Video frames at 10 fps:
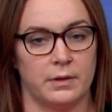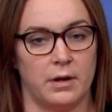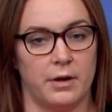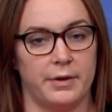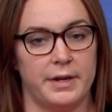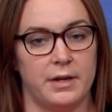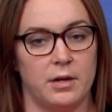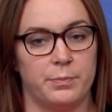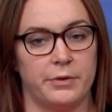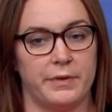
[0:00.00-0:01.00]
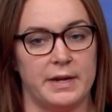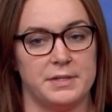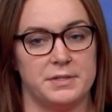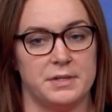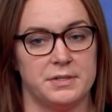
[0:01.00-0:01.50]
RIL
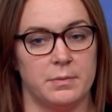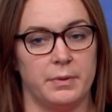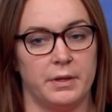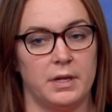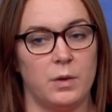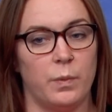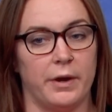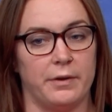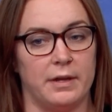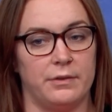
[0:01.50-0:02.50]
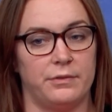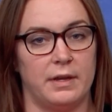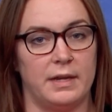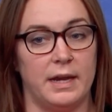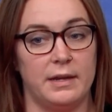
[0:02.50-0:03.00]
provides disability awareness
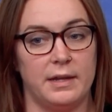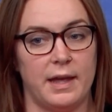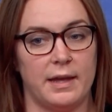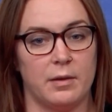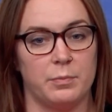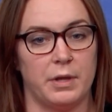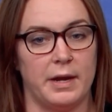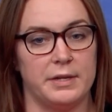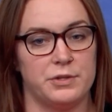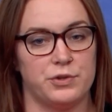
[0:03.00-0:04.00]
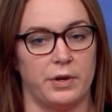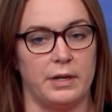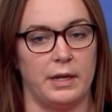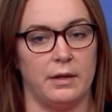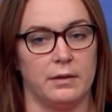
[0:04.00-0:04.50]
and ADA compliance
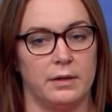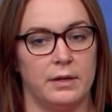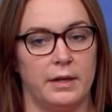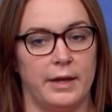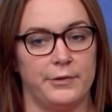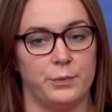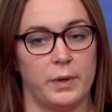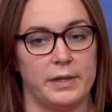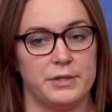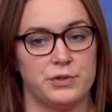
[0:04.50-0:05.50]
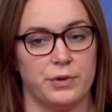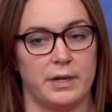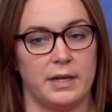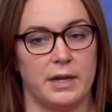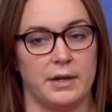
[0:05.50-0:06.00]
training, as well as
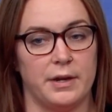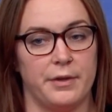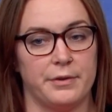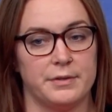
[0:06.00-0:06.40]
training on other